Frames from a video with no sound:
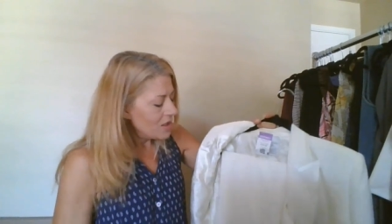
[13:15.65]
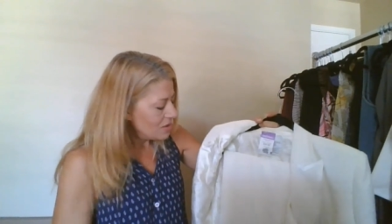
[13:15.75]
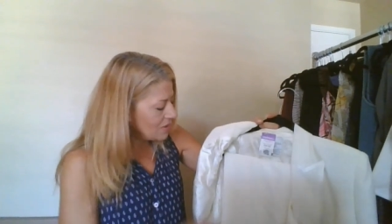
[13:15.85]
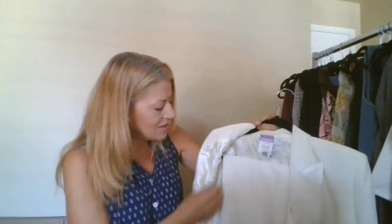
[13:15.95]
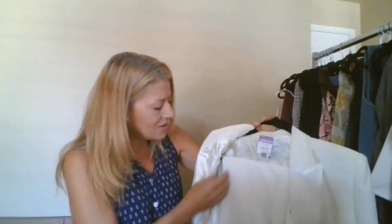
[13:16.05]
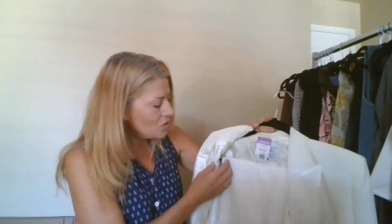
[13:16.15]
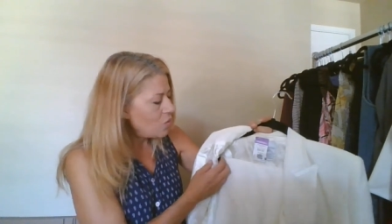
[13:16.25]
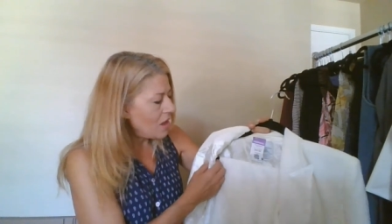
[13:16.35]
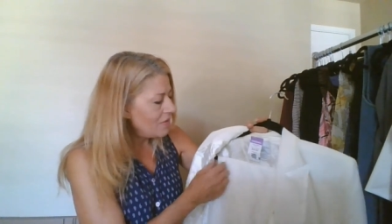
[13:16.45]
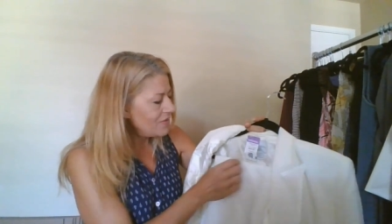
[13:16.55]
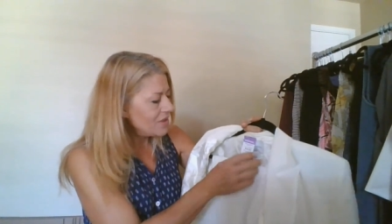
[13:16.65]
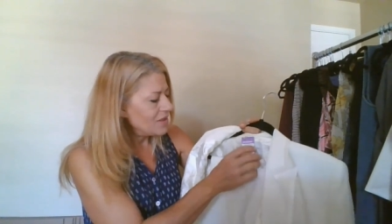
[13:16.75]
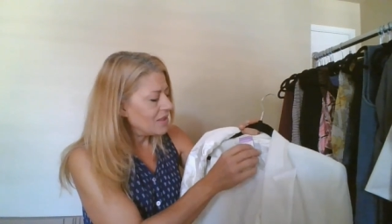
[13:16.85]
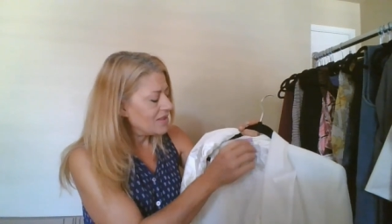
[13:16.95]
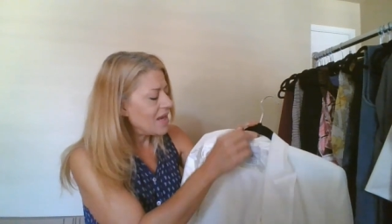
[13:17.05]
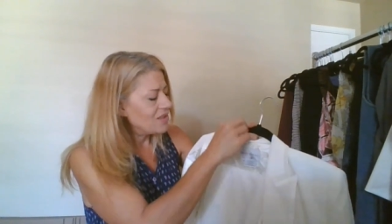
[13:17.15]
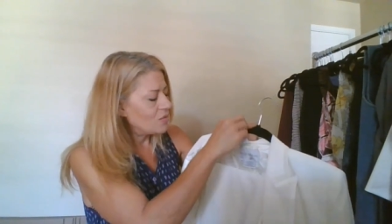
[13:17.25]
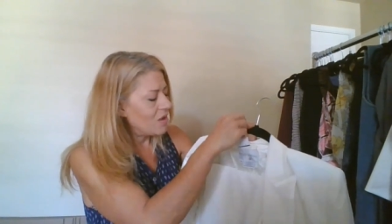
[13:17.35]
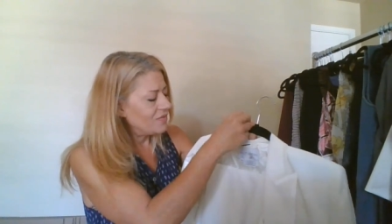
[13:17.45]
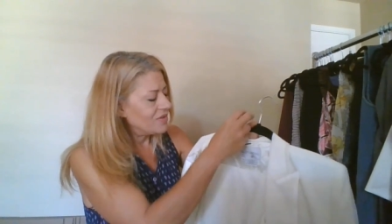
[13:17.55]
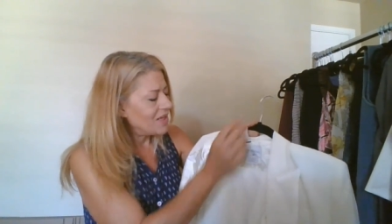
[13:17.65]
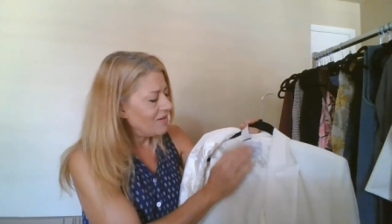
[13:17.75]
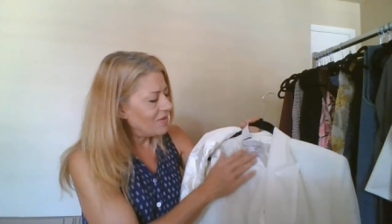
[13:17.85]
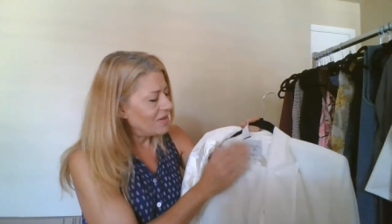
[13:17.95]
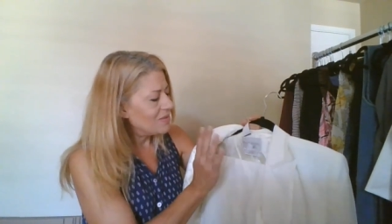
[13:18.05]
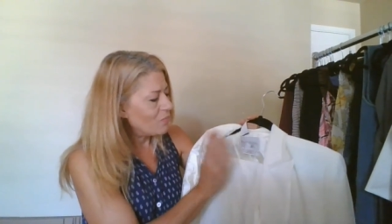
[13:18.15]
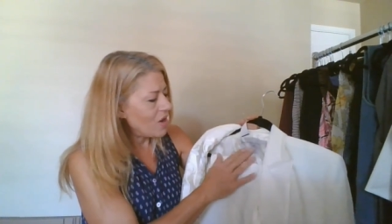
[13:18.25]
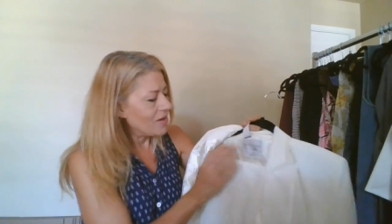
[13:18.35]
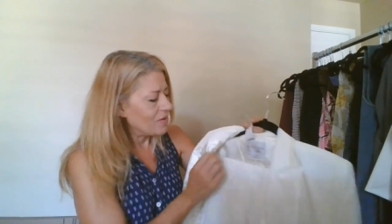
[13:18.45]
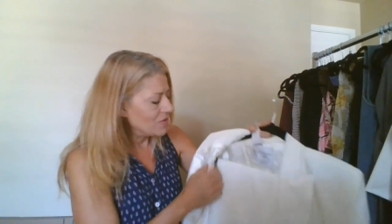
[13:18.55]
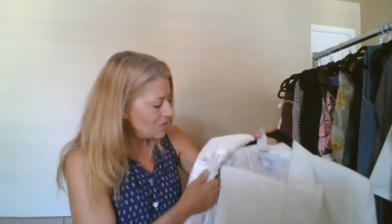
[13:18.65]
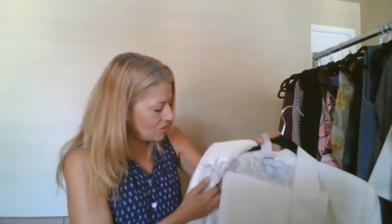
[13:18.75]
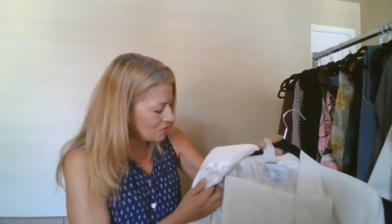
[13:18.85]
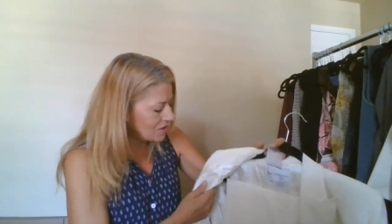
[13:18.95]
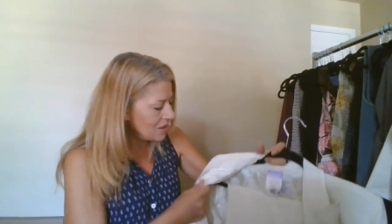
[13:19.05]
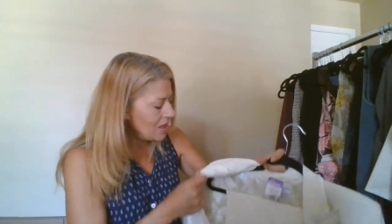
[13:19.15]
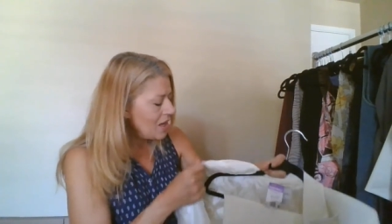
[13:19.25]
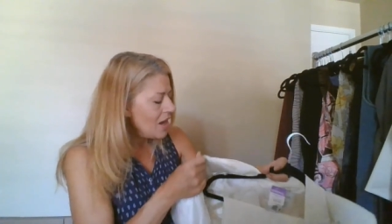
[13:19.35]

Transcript: So it is a twelve, size twelve David's Bridal suit.